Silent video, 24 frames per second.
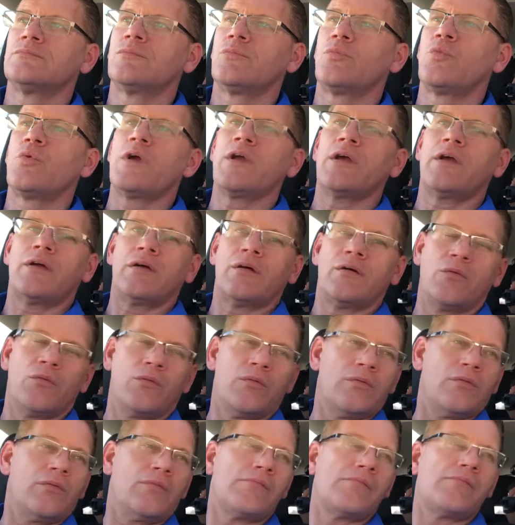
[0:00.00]

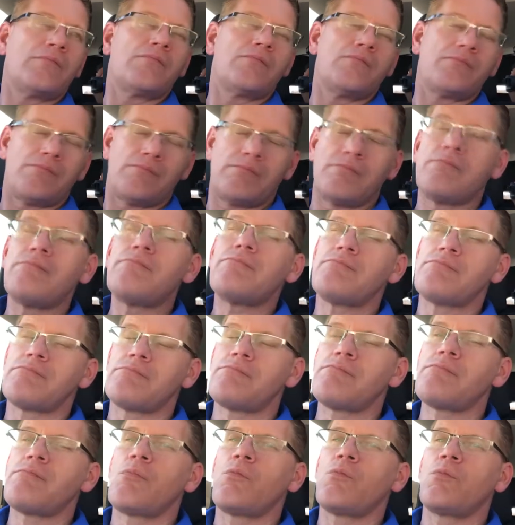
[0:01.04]

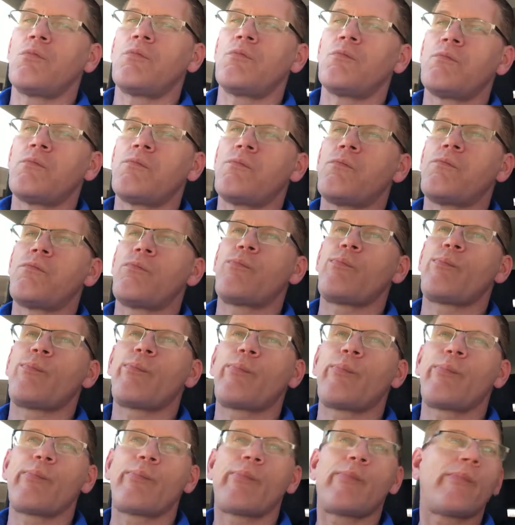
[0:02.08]

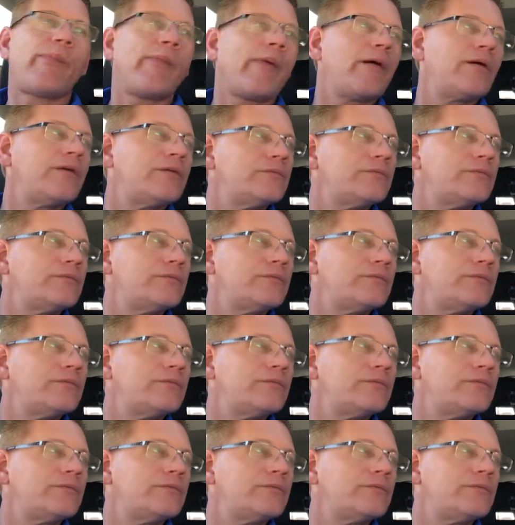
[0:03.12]
(silent)